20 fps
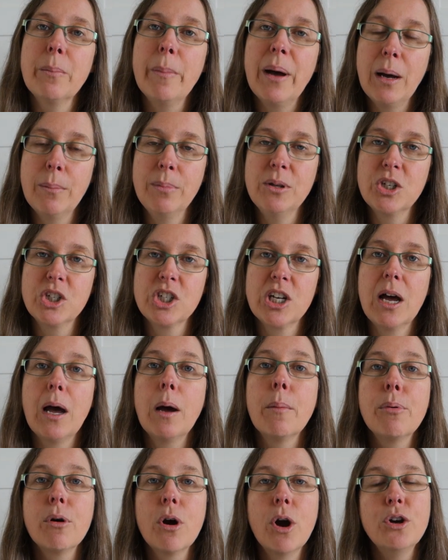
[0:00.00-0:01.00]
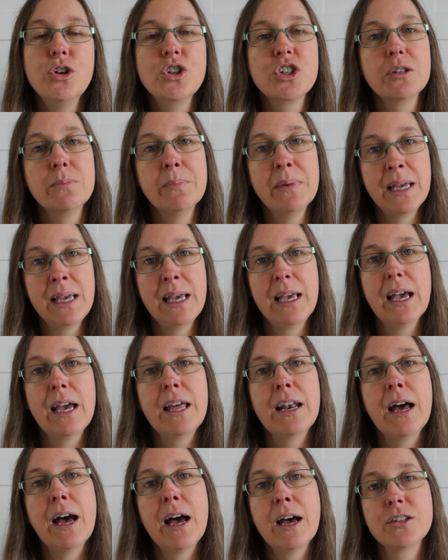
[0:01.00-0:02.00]
publisher approached me
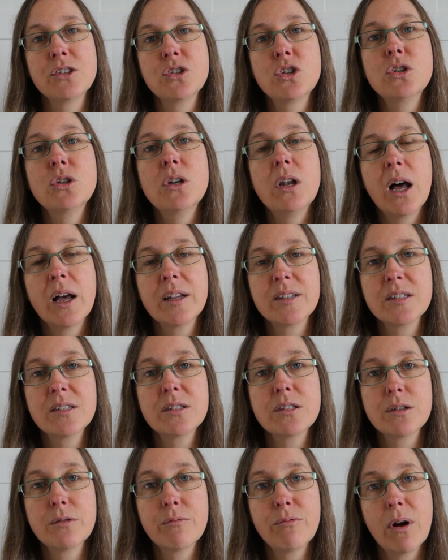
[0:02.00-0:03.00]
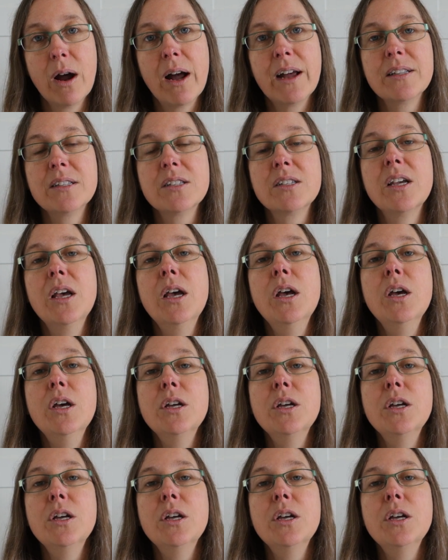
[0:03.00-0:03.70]
and asked to license the rights